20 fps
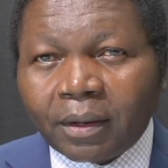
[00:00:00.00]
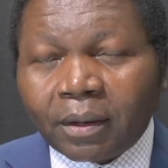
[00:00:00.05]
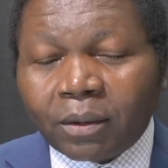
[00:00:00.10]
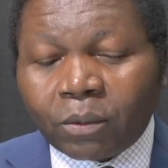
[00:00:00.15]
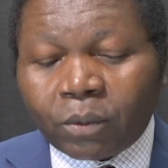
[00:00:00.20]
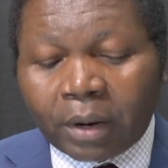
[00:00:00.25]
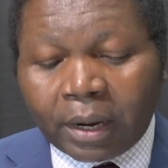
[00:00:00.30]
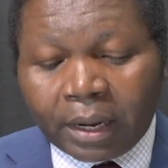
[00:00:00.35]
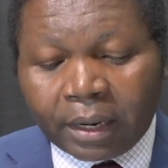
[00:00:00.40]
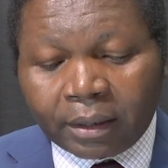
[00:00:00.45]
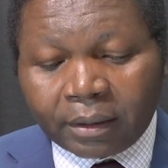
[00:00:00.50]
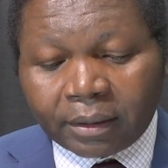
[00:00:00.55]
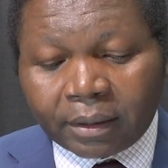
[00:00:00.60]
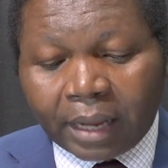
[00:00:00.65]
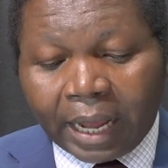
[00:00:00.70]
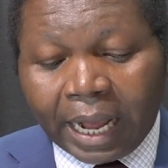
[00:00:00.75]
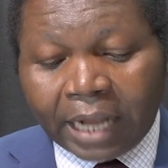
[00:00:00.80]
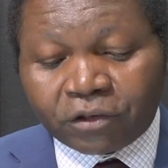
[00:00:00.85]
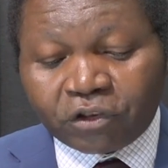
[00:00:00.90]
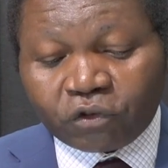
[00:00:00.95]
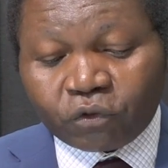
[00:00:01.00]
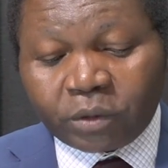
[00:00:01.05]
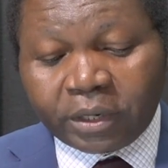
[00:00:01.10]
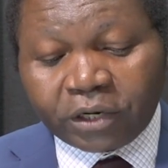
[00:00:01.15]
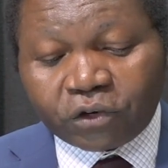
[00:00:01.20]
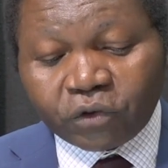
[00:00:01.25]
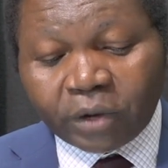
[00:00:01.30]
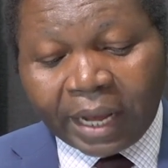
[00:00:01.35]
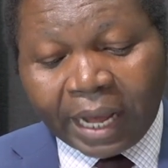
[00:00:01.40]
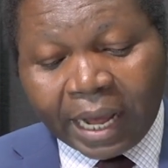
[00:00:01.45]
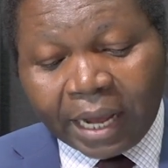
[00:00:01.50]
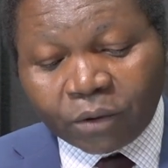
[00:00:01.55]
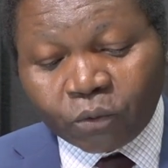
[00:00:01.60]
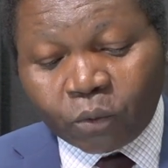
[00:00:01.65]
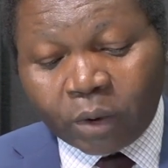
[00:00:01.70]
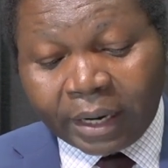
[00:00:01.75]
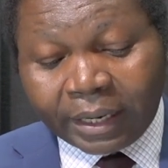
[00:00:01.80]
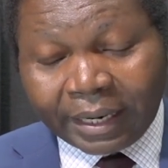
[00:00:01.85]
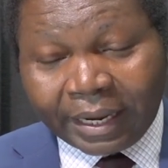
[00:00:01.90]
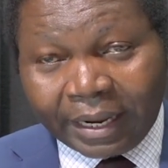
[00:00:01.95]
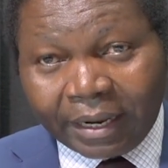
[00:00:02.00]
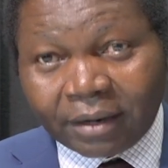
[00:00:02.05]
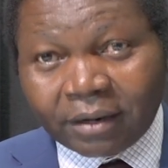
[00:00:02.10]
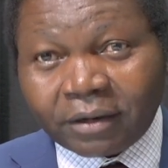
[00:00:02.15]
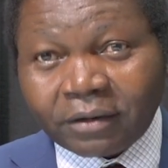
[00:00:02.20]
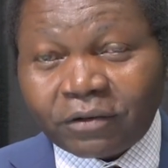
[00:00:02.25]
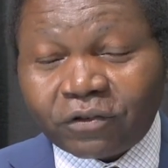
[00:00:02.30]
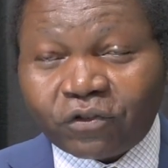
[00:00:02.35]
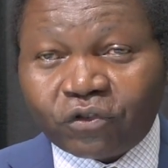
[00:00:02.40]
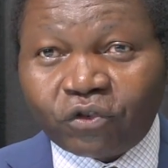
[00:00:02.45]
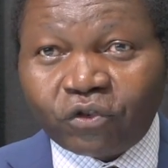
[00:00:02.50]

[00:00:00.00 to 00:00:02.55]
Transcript: Well, I just wanted to add what else